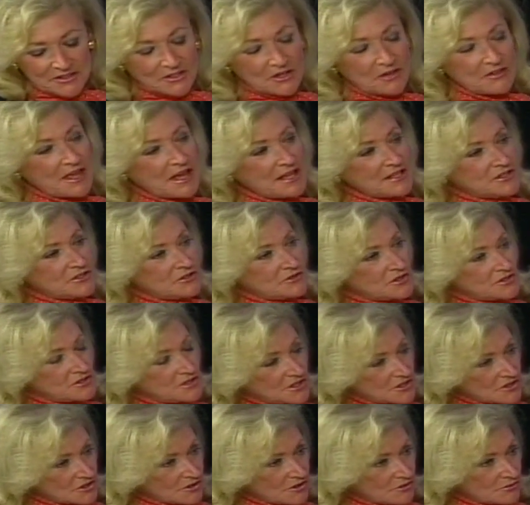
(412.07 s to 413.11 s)
So that's the
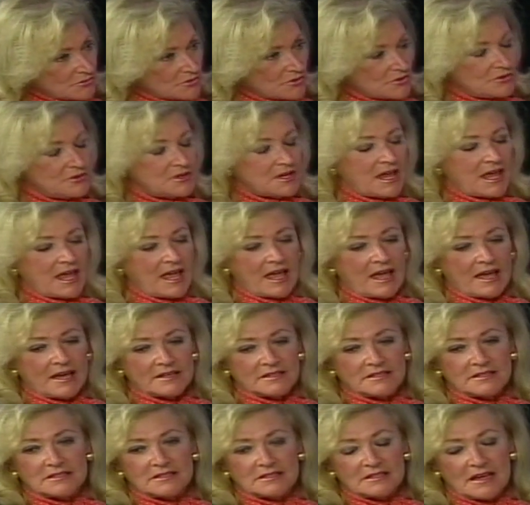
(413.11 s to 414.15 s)
traditional route,
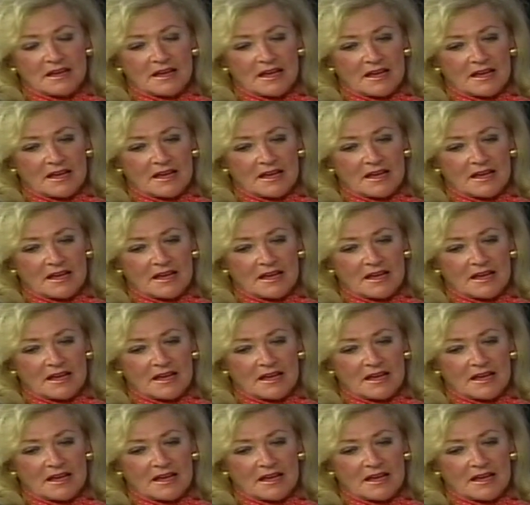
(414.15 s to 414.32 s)
and